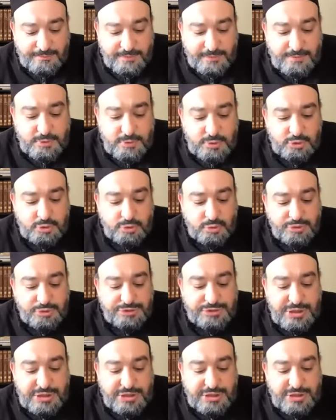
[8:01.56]
the mutual
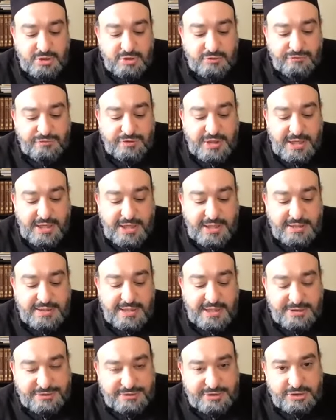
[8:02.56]
seeking of gain
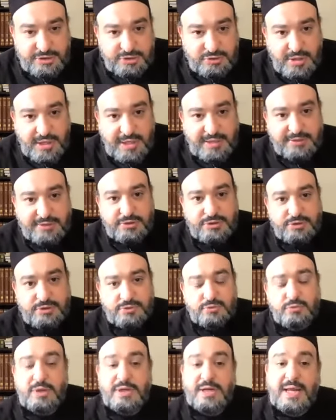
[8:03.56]
has distracted you,
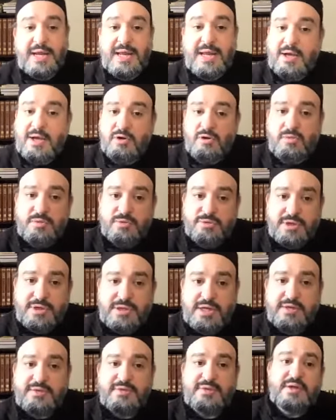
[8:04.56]
right?
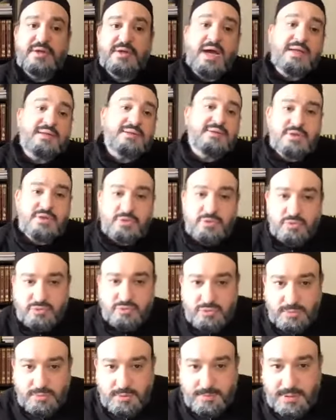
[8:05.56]
takathur hatta
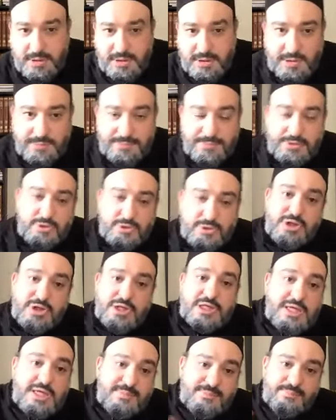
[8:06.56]
maqabir. You're going
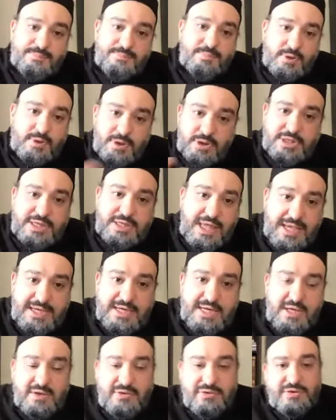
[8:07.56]
to keep uh,
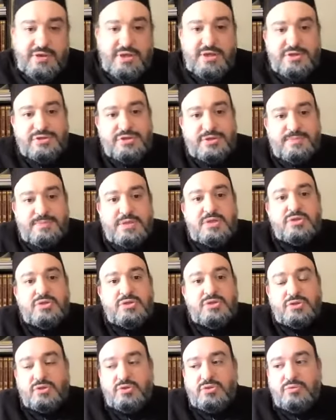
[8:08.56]
gaining things and be
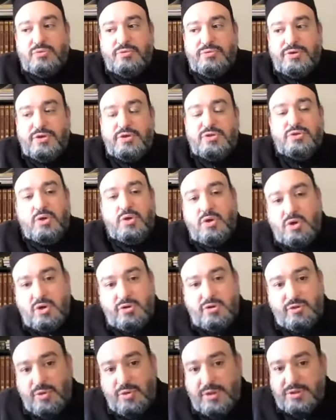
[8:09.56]
concerned with things all
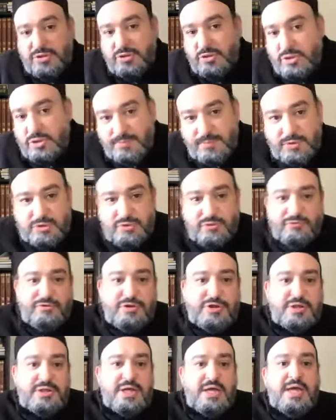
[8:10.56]
the way until you put your
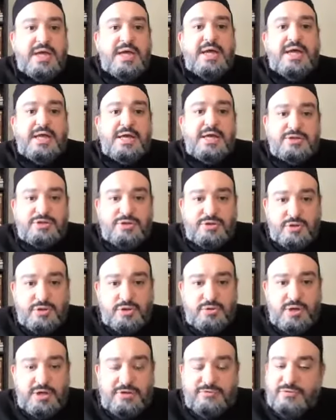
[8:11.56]
feet into the
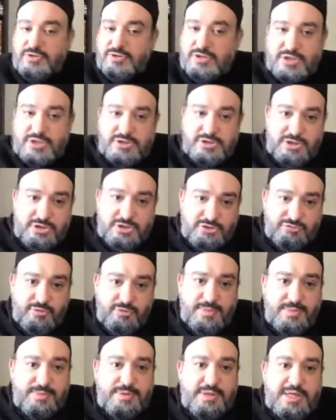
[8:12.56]
grave. It's, it's, it's
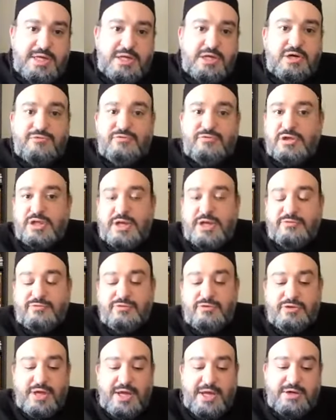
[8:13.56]
from the beginning of your life
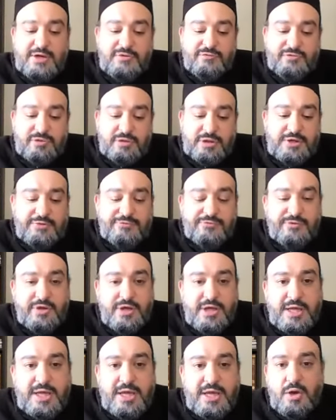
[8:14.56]
to the end of your life,
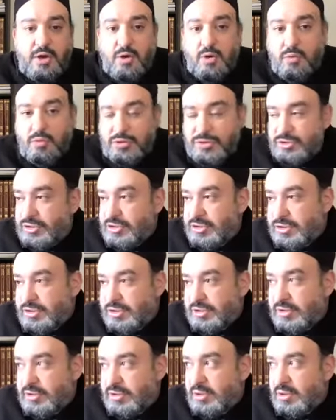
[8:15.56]
which is